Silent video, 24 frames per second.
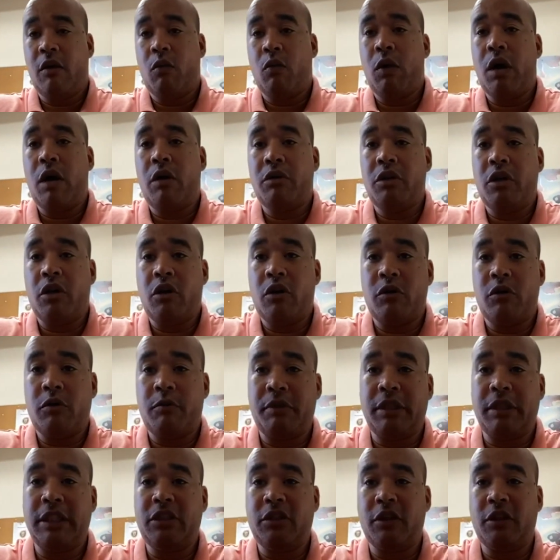
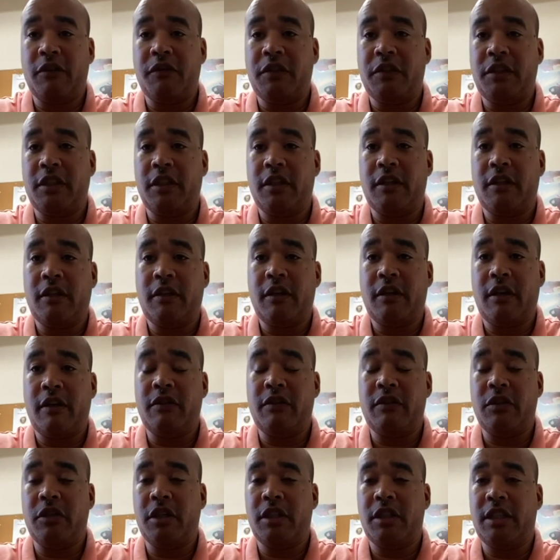well-known police officer
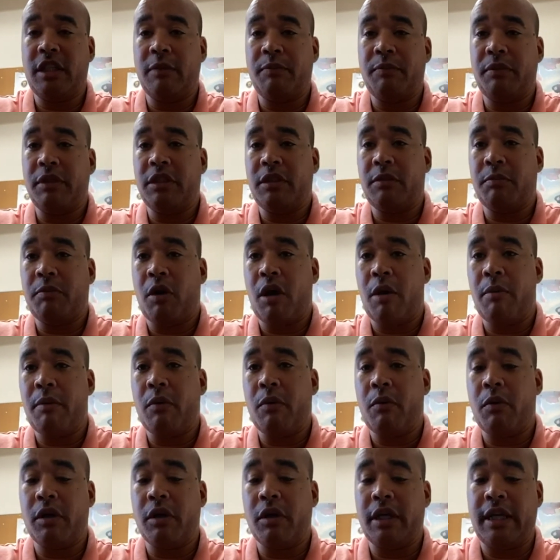of the New York State Police
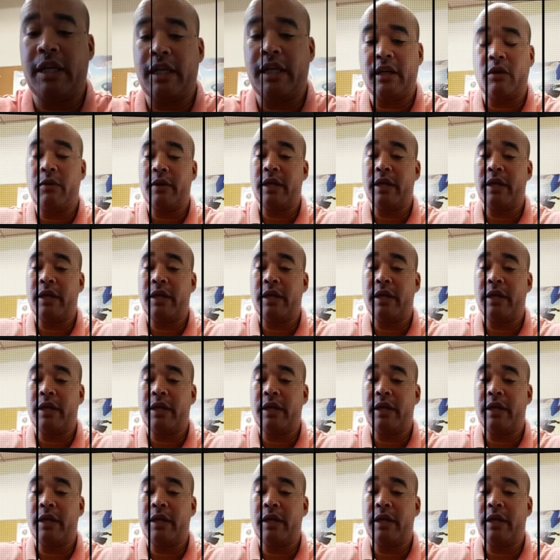Department working in